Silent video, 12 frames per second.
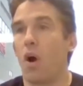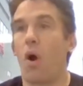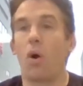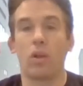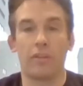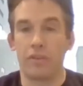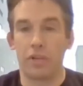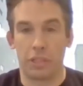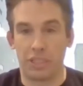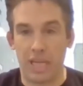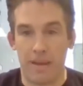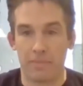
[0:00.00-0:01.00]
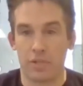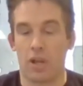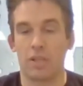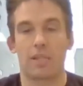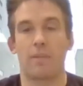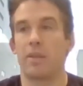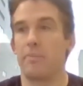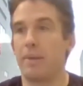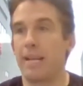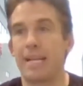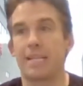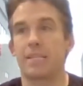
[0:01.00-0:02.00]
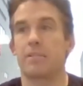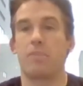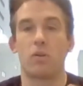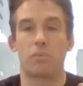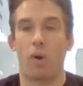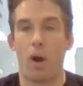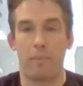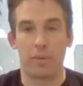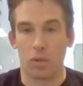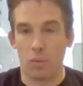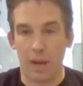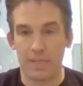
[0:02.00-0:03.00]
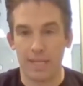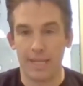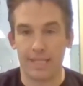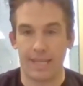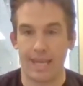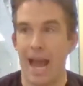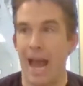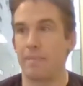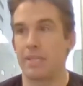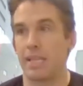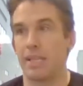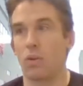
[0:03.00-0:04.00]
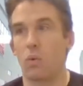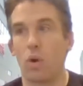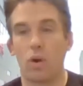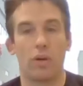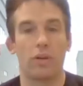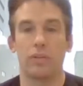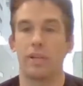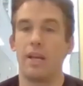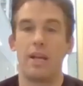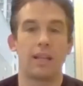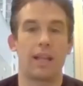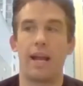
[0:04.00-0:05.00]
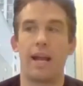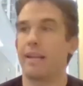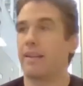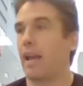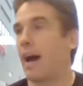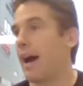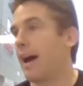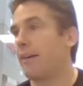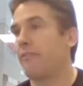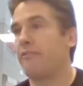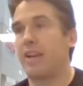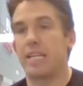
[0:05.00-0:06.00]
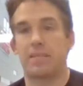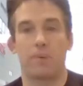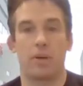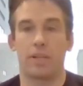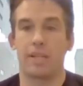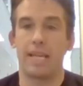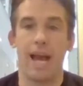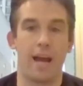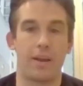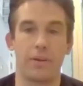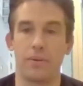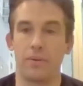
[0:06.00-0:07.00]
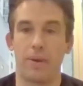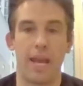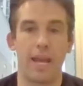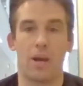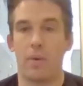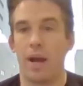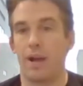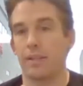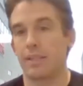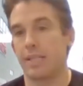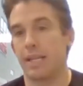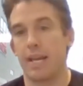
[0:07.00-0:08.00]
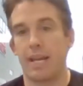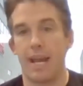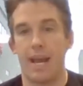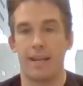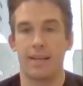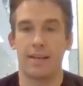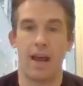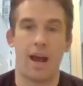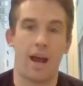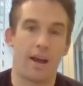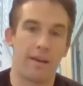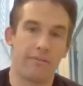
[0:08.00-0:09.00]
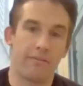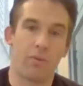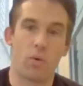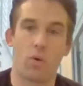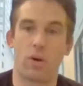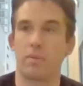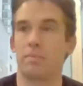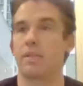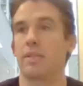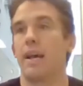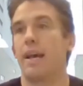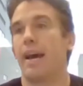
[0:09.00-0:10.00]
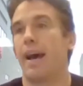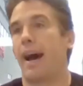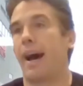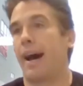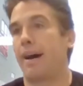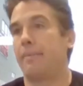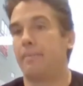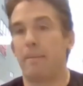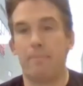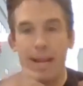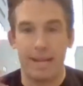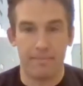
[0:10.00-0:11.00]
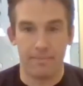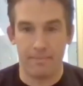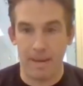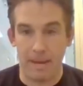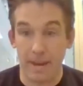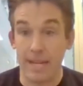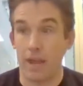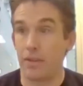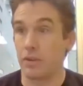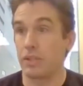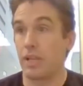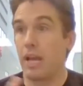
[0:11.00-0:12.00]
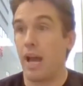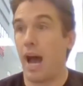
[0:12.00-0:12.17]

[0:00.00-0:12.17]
all of your gems on some of the biggest, most popular websites and apps in the world, like Facebook, Yahoo, AOL, CNN, Forbes, and many others.